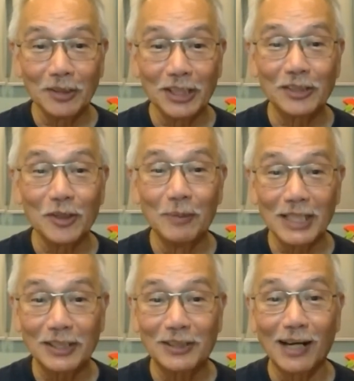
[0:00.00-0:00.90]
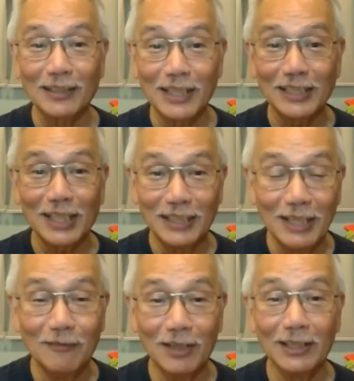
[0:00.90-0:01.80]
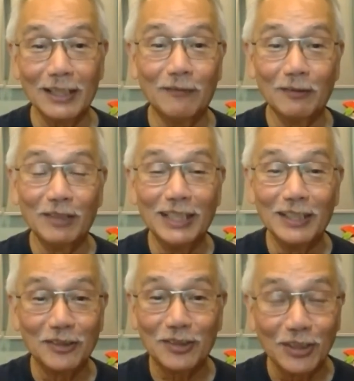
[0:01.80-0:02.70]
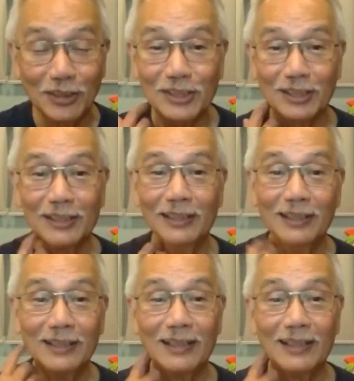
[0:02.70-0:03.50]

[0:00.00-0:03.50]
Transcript: because there's so much darkness and evil even within the church.